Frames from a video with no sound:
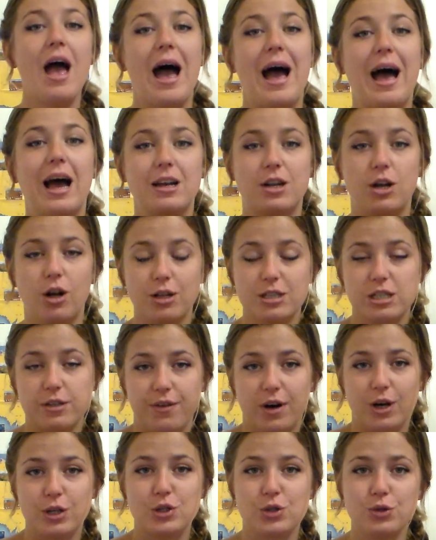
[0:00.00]
And lots
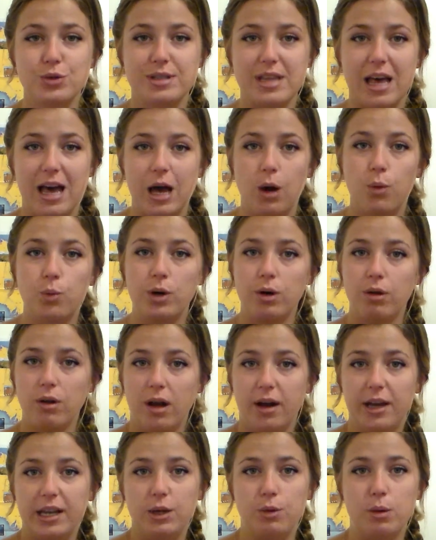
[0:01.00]
of hostels there will
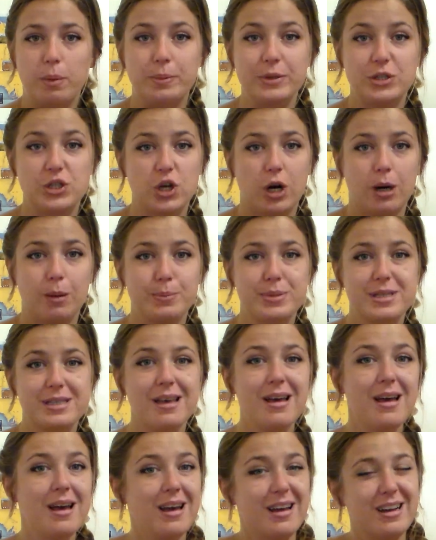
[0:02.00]
line you up with
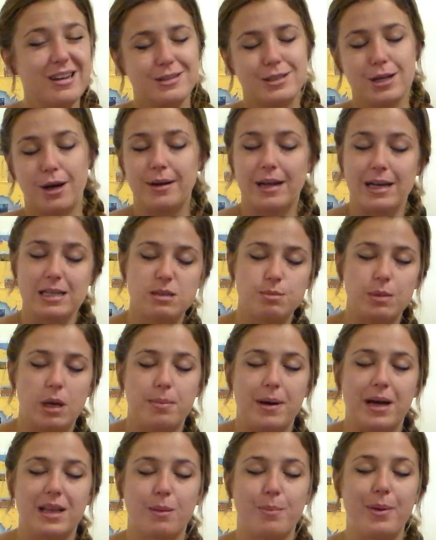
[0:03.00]
jobs. Don't ask me
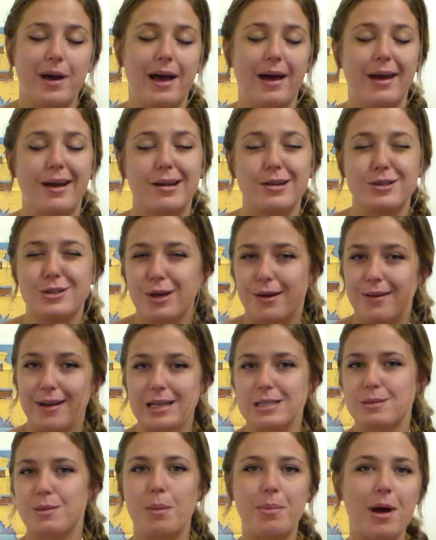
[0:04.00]
about the pay and don't
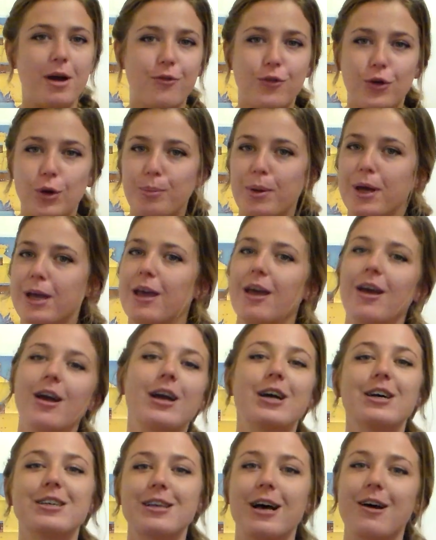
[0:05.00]
ask me about fruit picking,
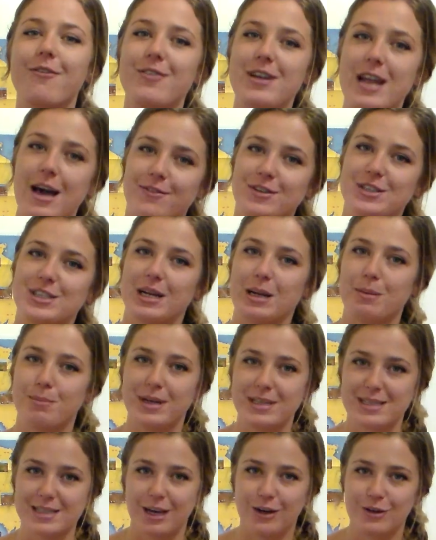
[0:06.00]
because I've never done it
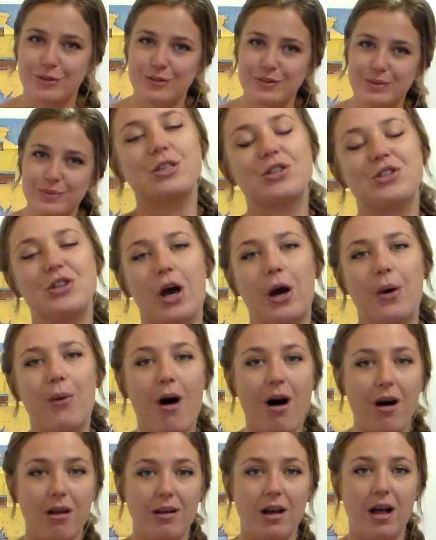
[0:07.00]
myself. So
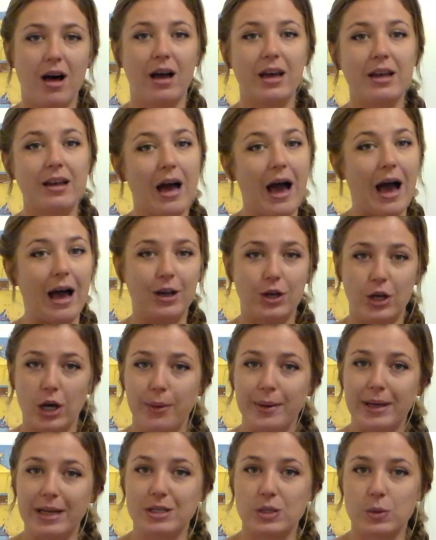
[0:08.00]
online and
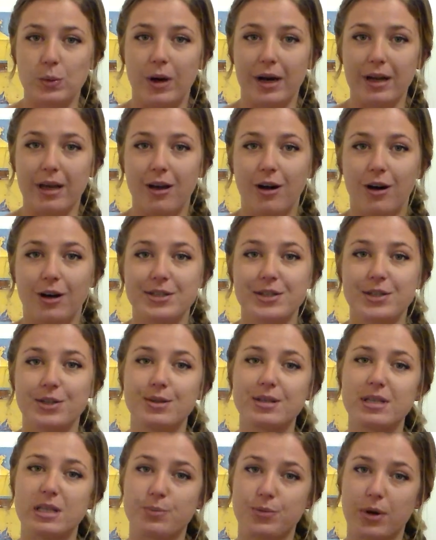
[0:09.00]
going into working
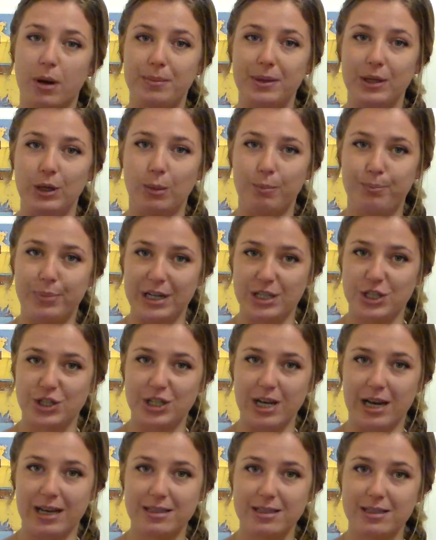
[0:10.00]
hostels is probably your best
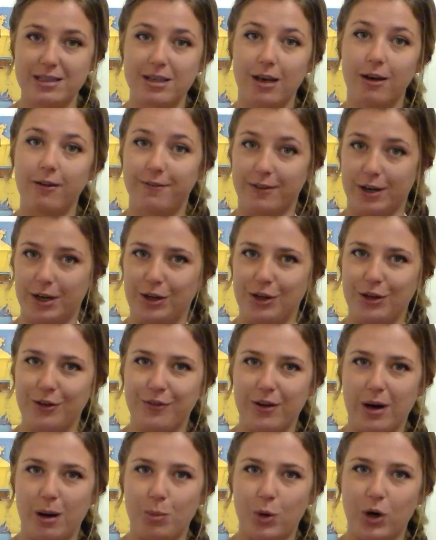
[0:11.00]
chance of finding your
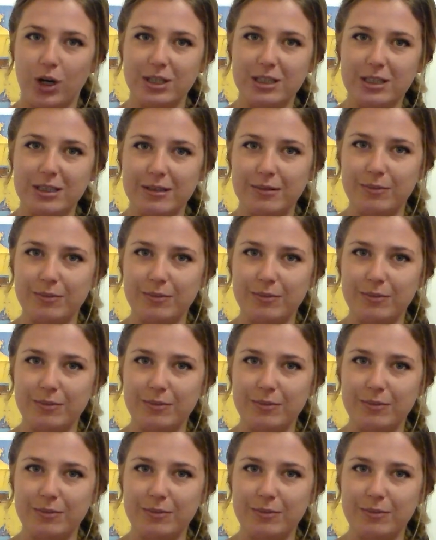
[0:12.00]
farm work.